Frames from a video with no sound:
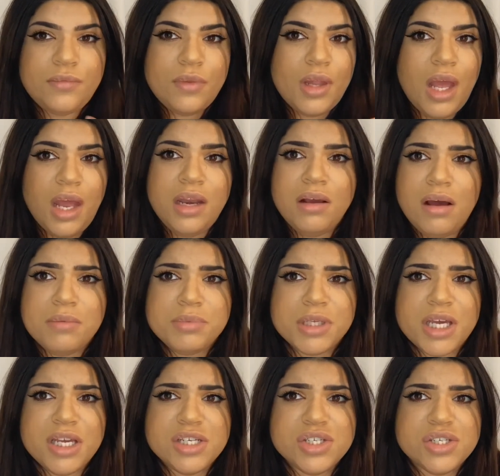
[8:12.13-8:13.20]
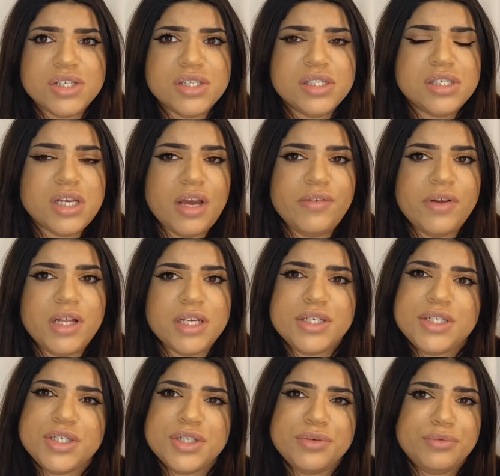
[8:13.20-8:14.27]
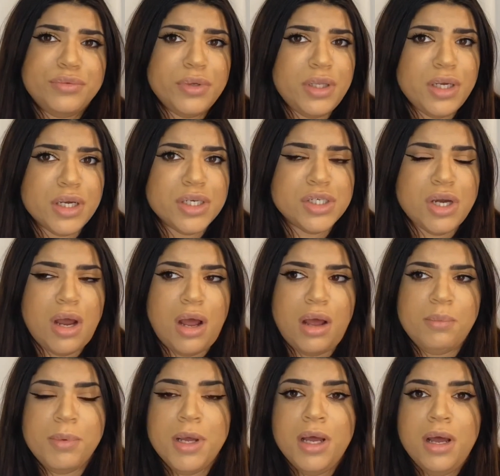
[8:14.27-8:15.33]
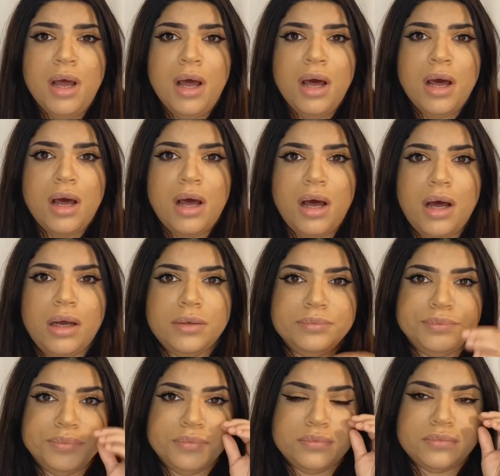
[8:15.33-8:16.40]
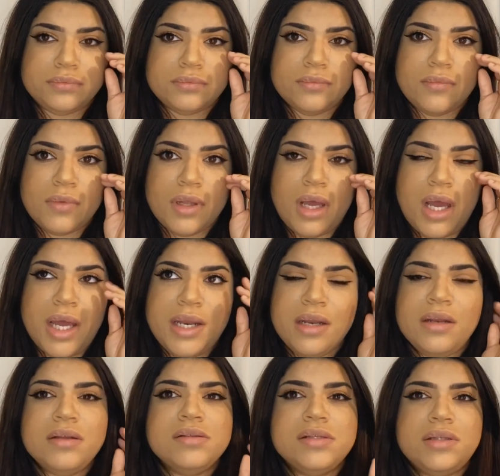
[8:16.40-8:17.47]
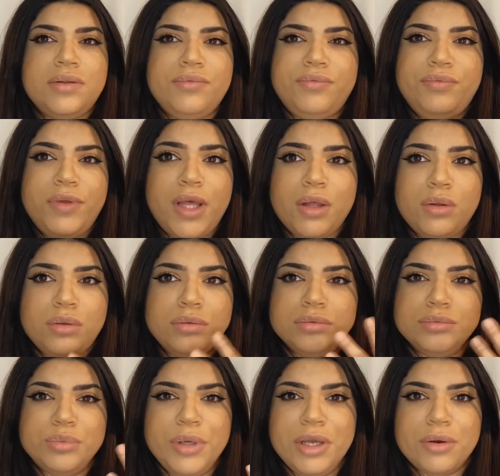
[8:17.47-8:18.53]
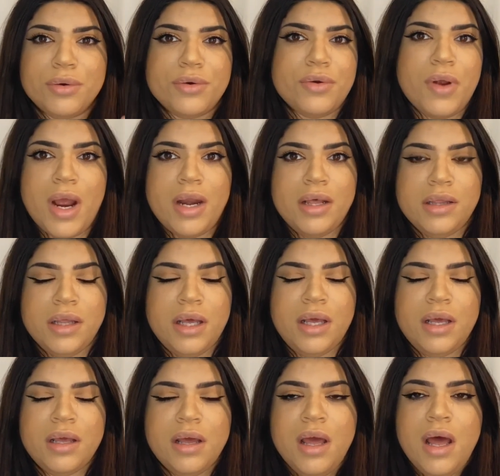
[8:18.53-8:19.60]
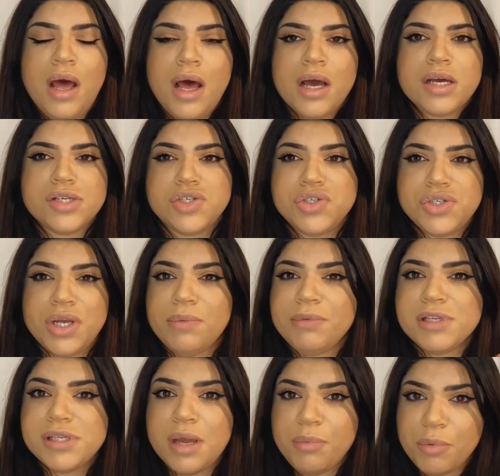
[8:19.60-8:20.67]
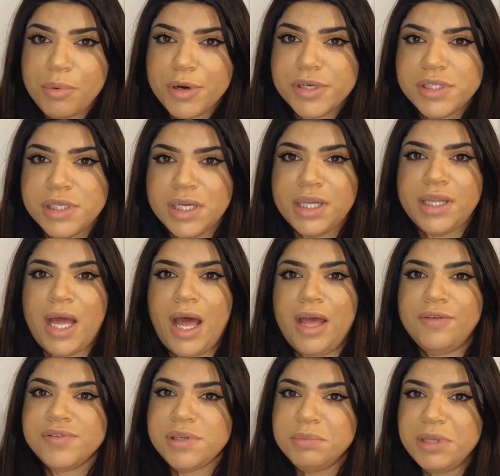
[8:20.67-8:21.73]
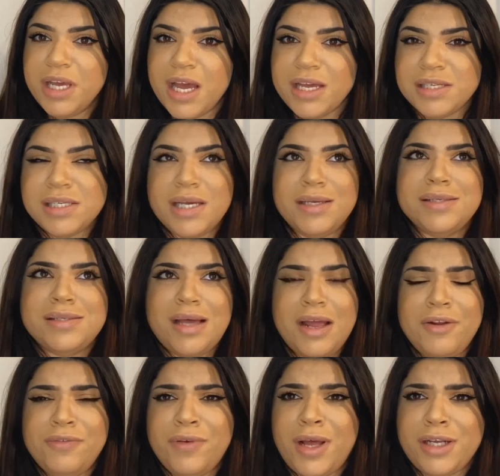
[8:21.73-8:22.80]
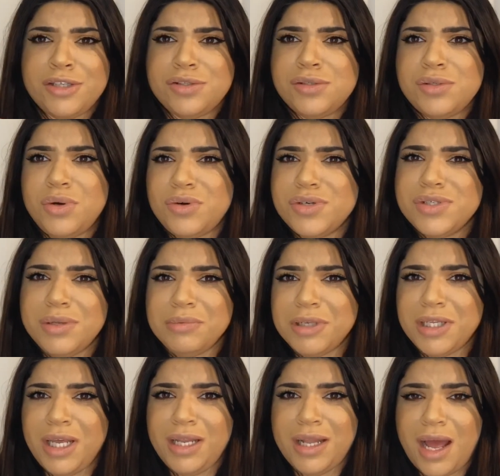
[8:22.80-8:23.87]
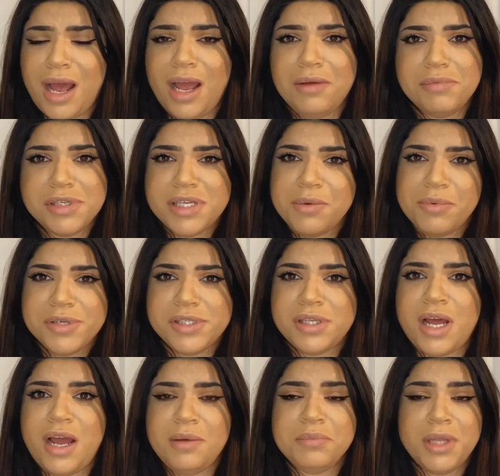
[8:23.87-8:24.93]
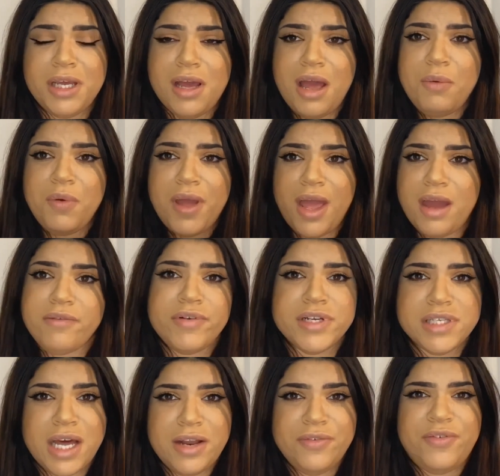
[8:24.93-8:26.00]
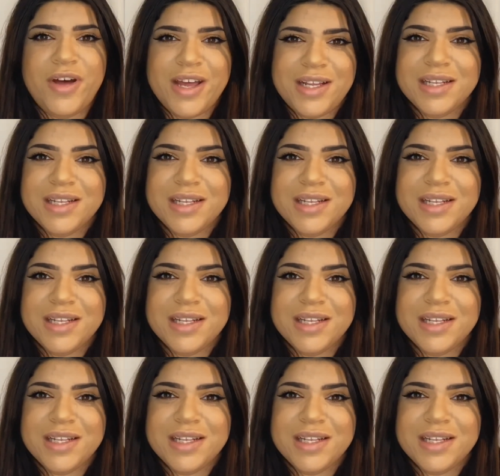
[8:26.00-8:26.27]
any complications. I felt like she did a really good job. I didn't feel weird or anything, because usually I'm the type of person that if something has like side effects or something like that, I'm the type of person that I'm like, I will get every side effect